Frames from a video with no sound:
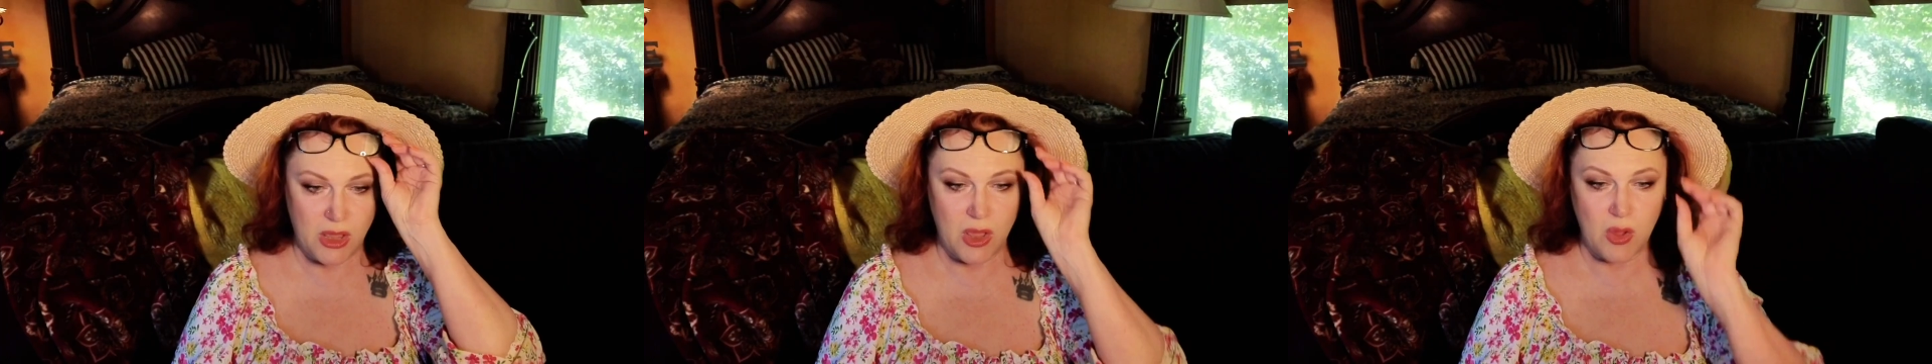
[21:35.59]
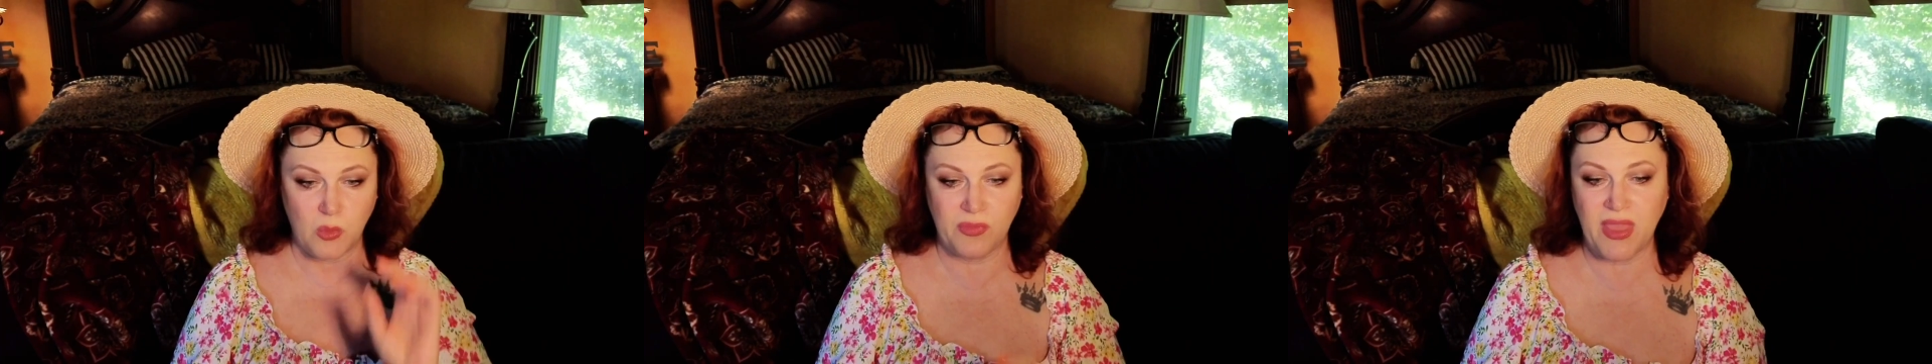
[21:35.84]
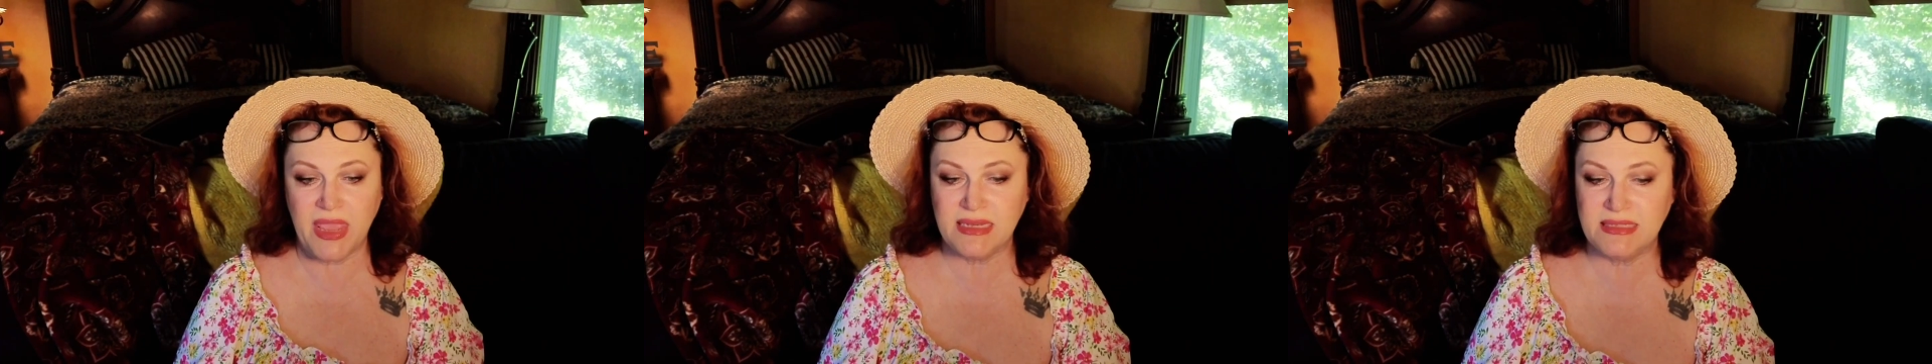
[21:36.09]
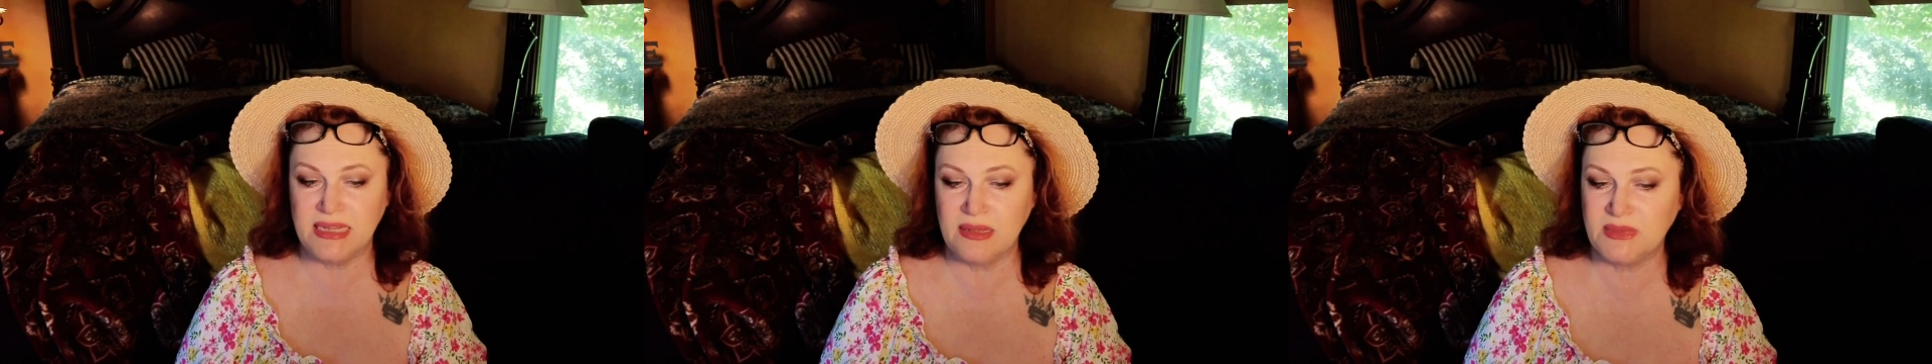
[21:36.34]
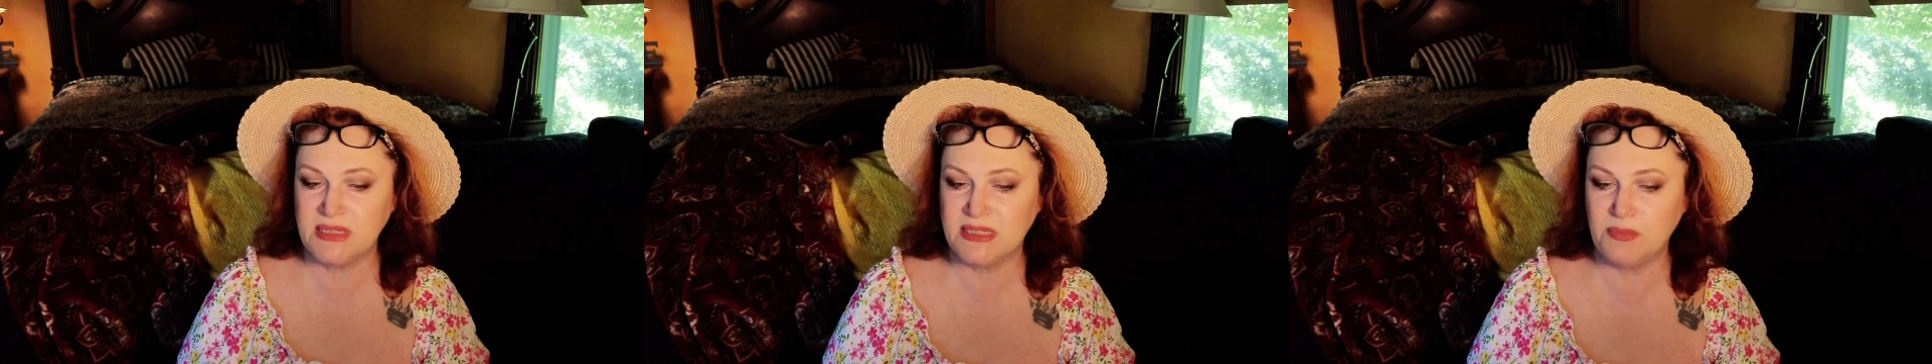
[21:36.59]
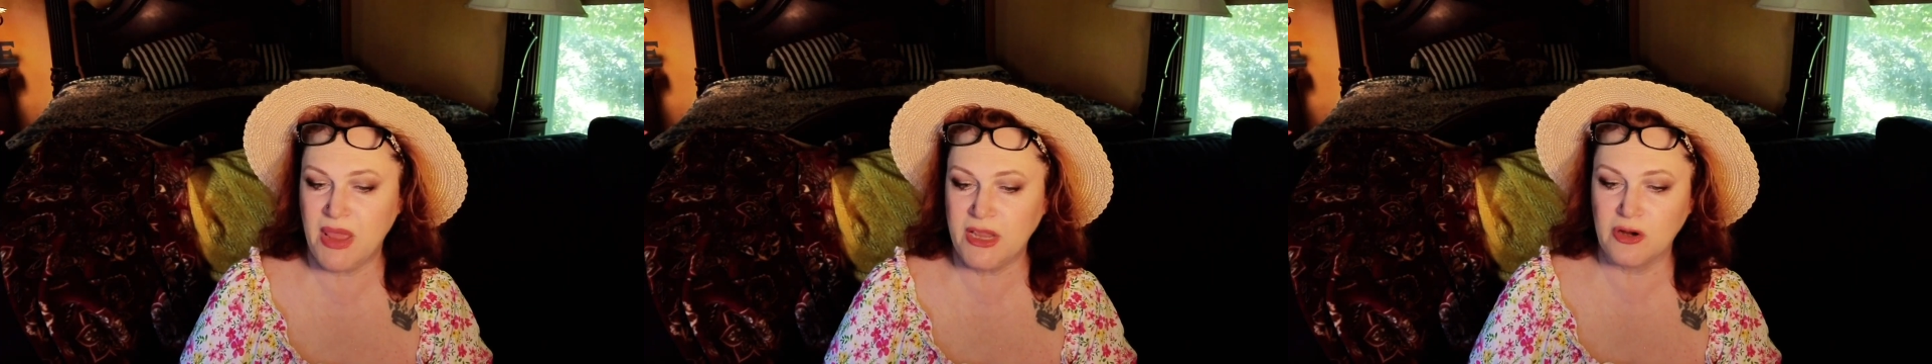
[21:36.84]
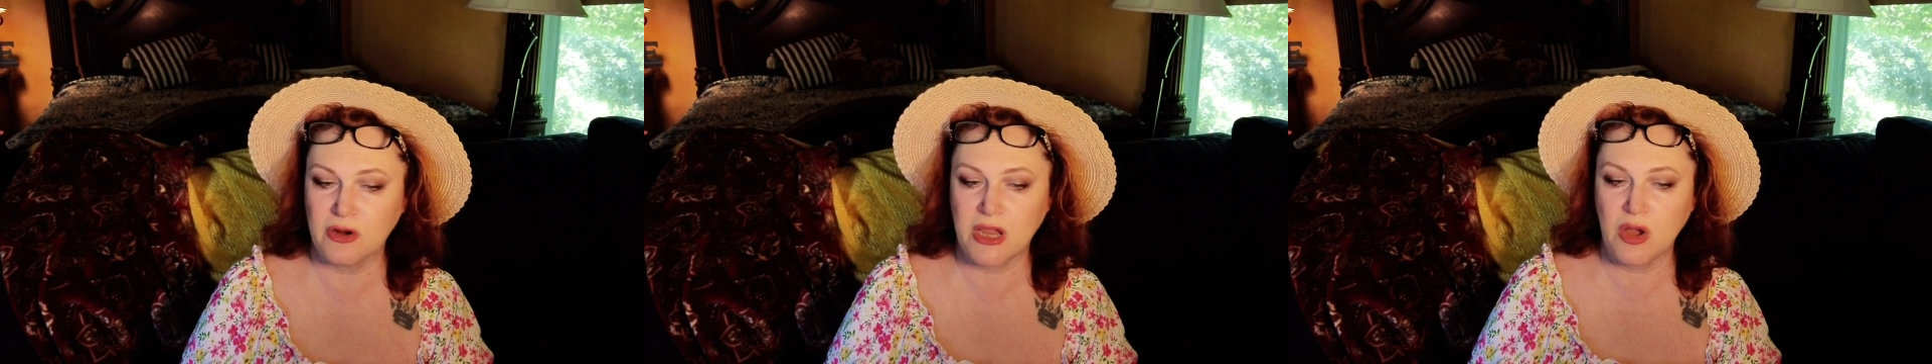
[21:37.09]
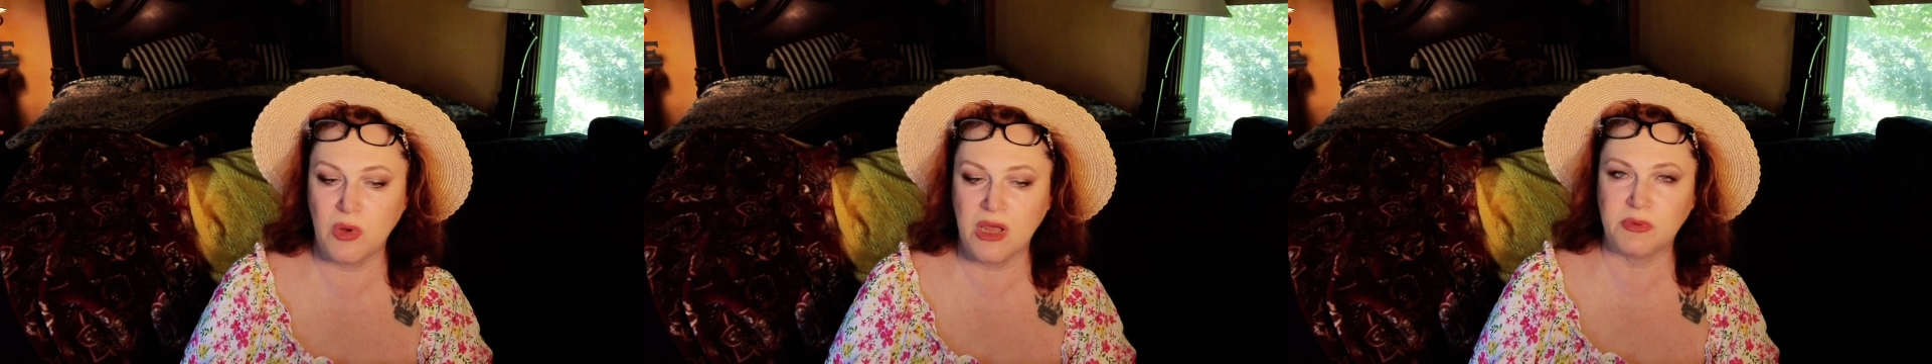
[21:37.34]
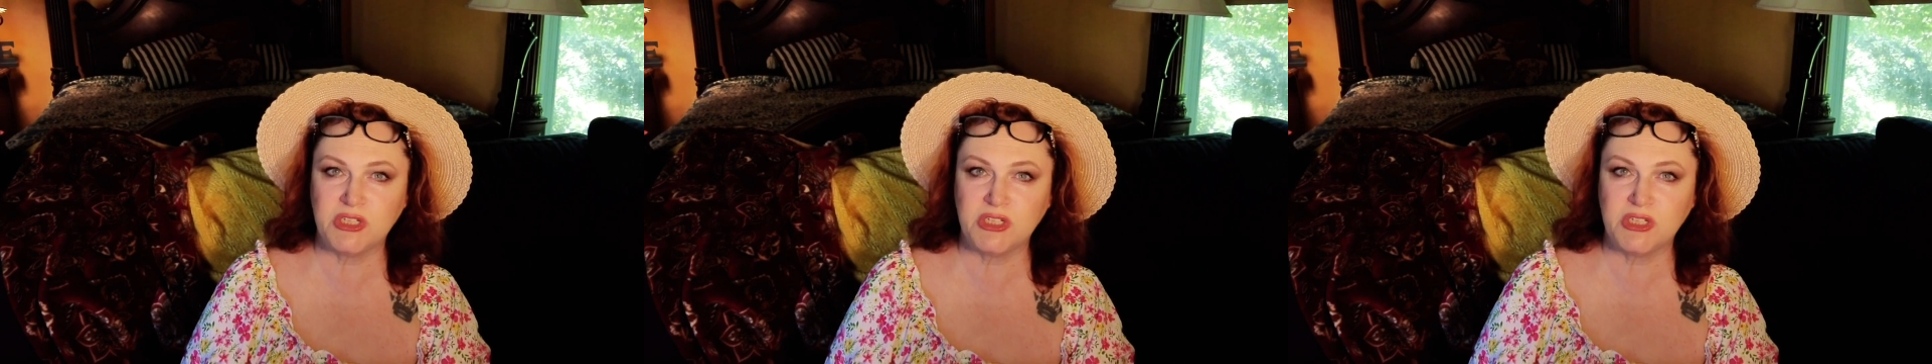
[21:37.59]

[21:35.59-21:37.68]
When they attempted to make her go up,